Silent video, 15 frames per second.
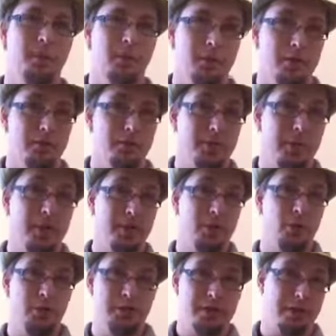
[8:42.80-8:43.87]
And you'll find that
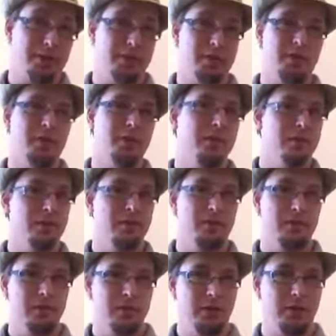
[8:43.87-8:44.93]
going down,
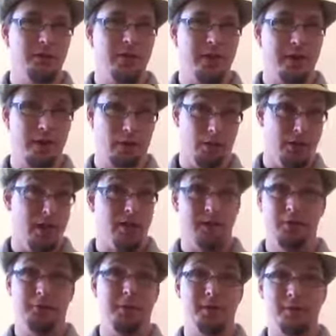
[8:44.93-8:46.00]
you're gonna find out a lot of
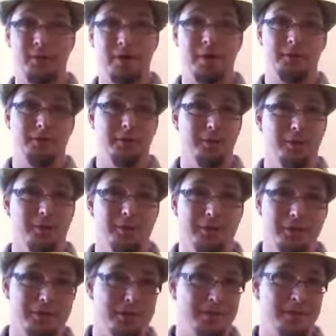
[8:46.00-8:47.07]
things about your hands when you're doing
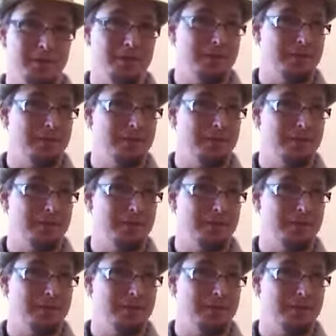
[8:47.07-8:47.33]
this, and